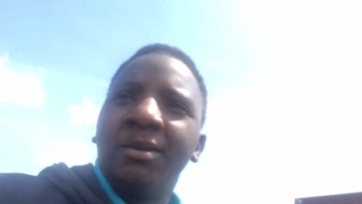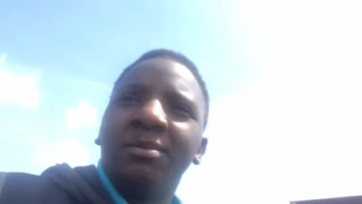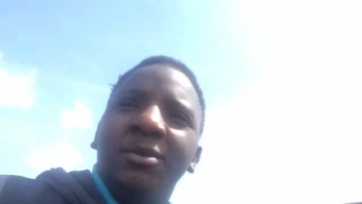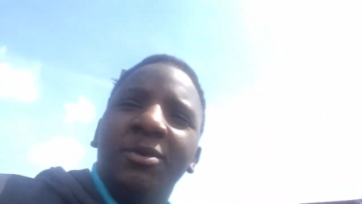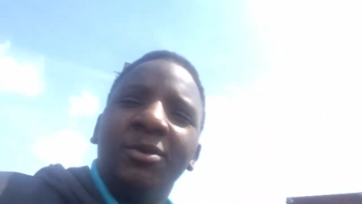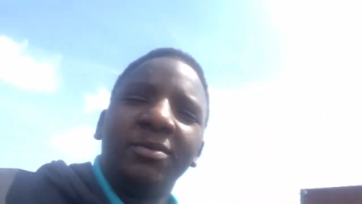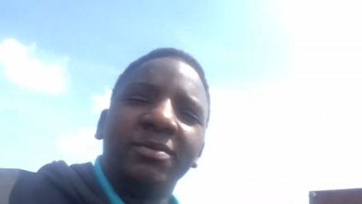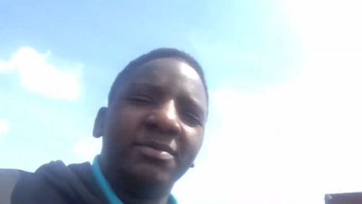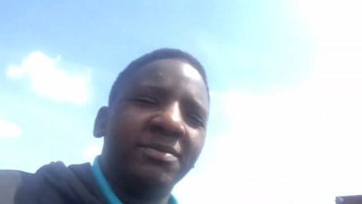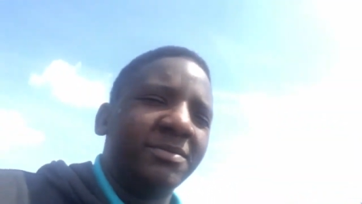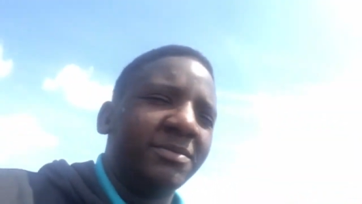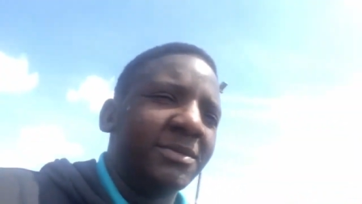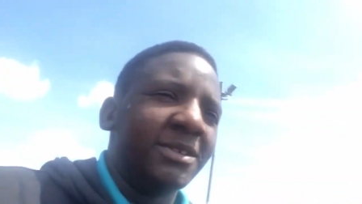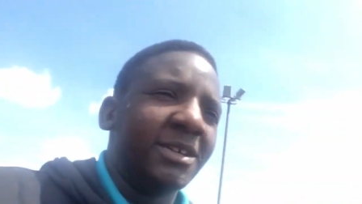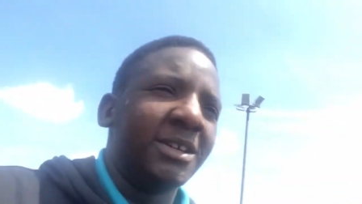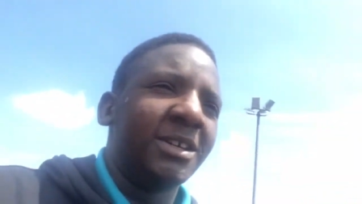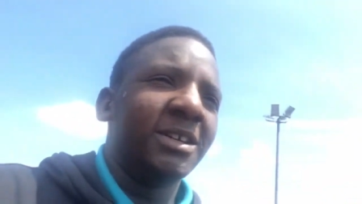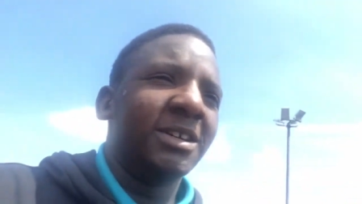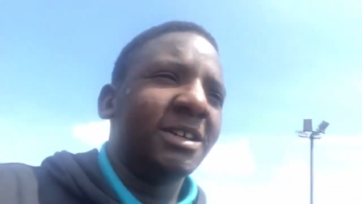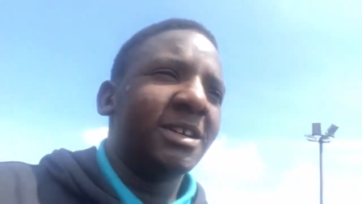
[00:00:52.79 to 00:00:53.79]
but
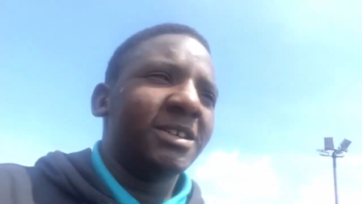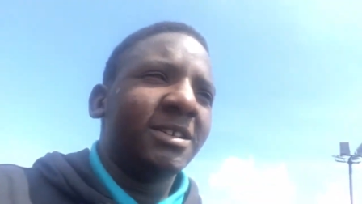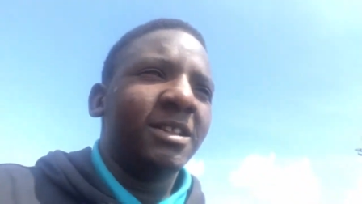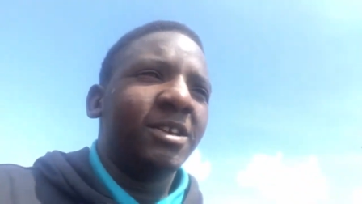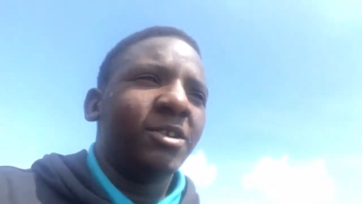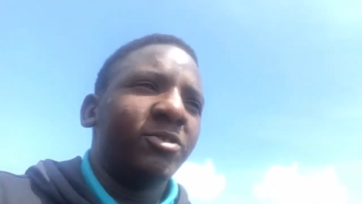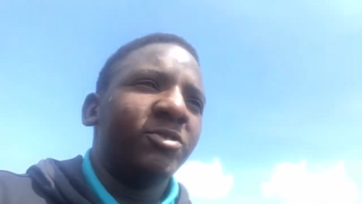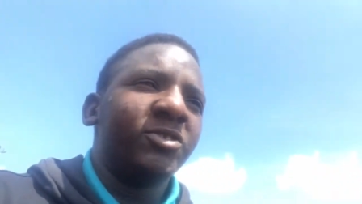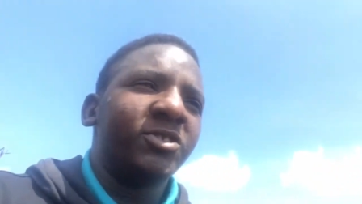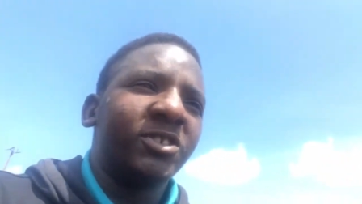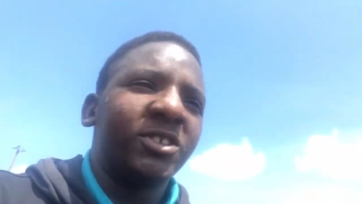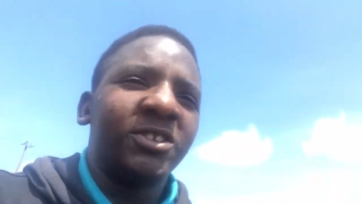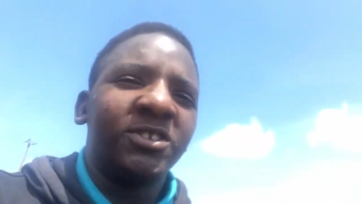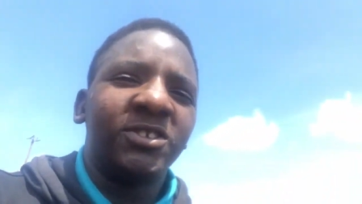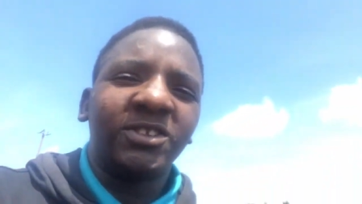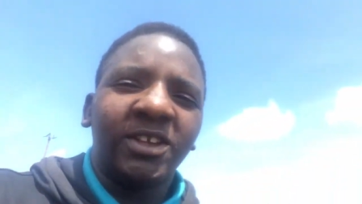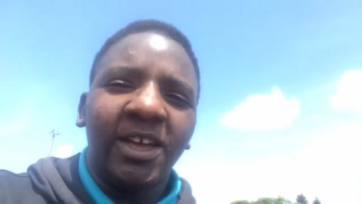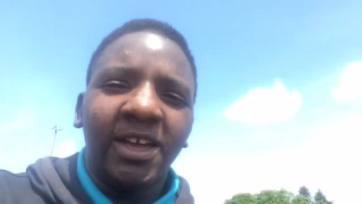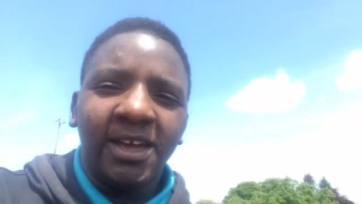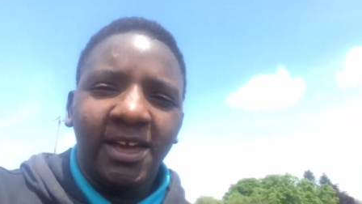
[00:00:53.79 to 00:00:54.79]
uh, I was just going to
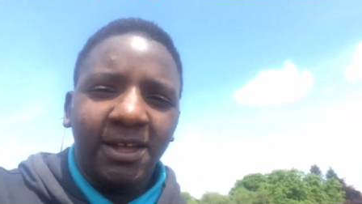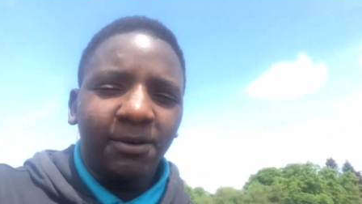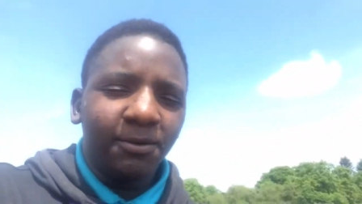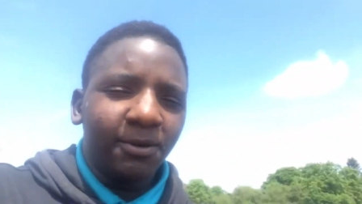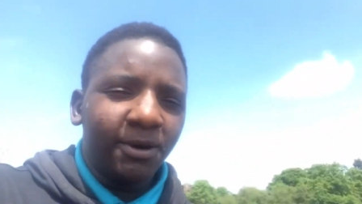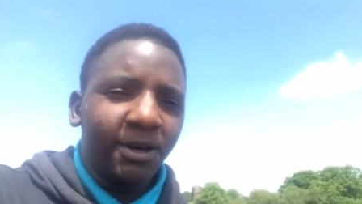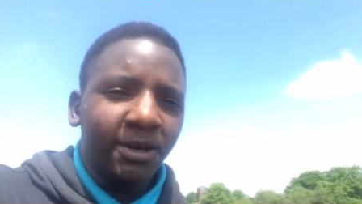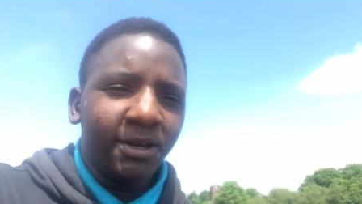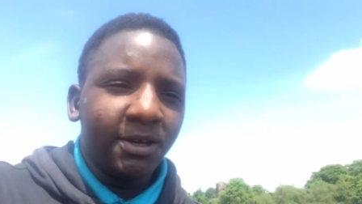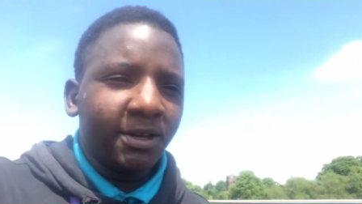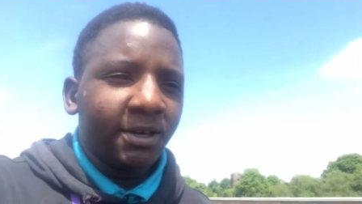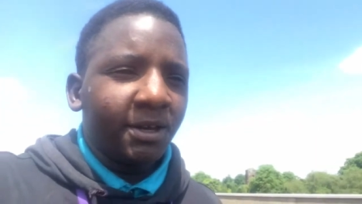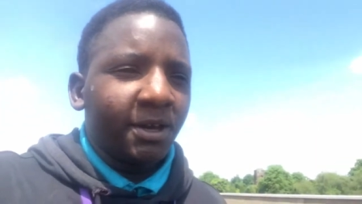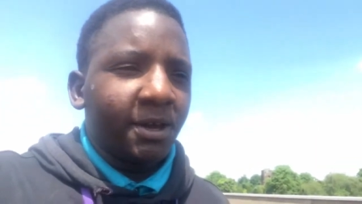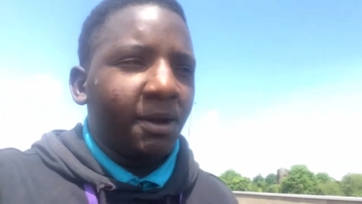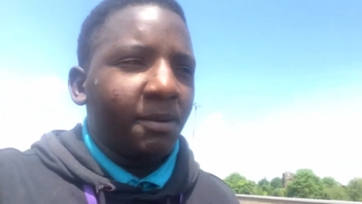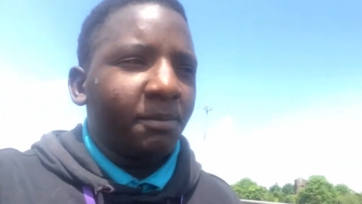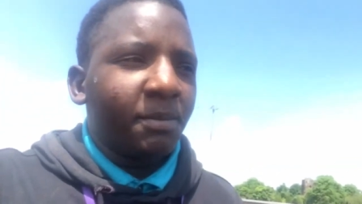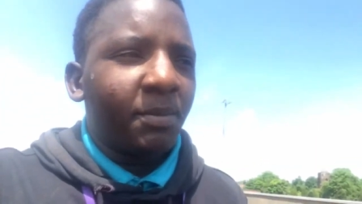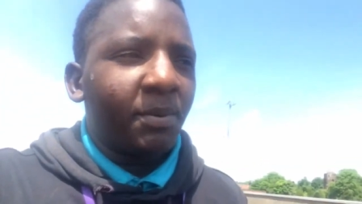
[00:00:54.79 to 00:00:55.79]
say it anyway.
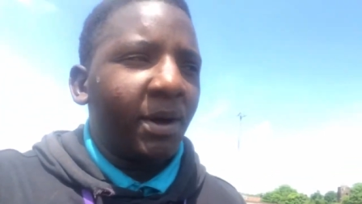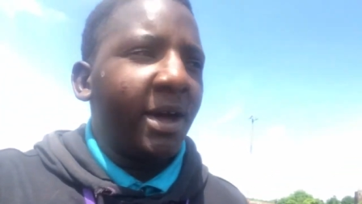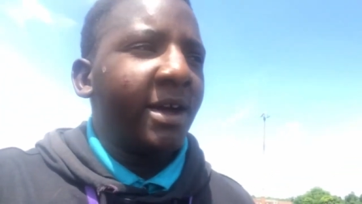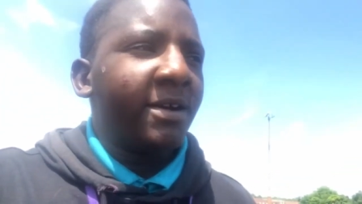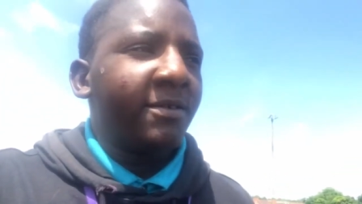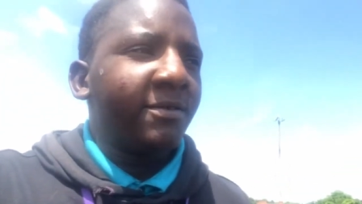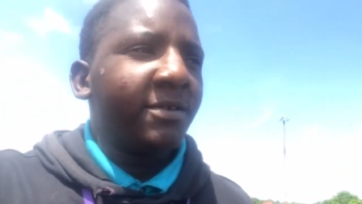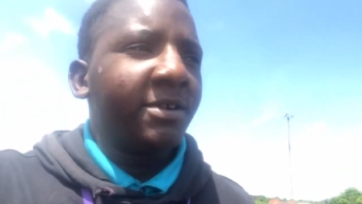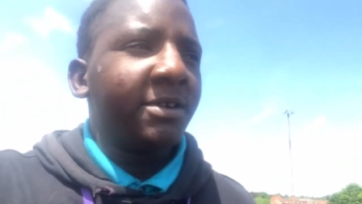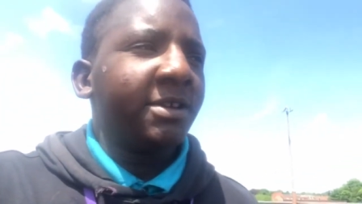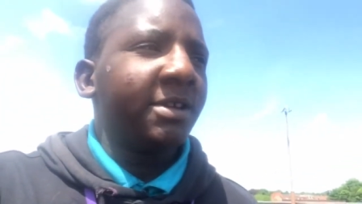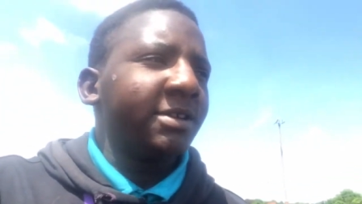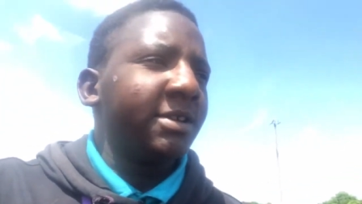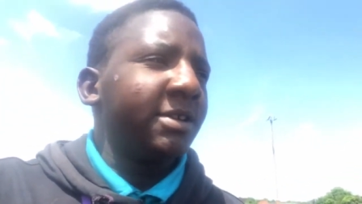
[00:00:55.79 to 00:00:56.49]
Preparing,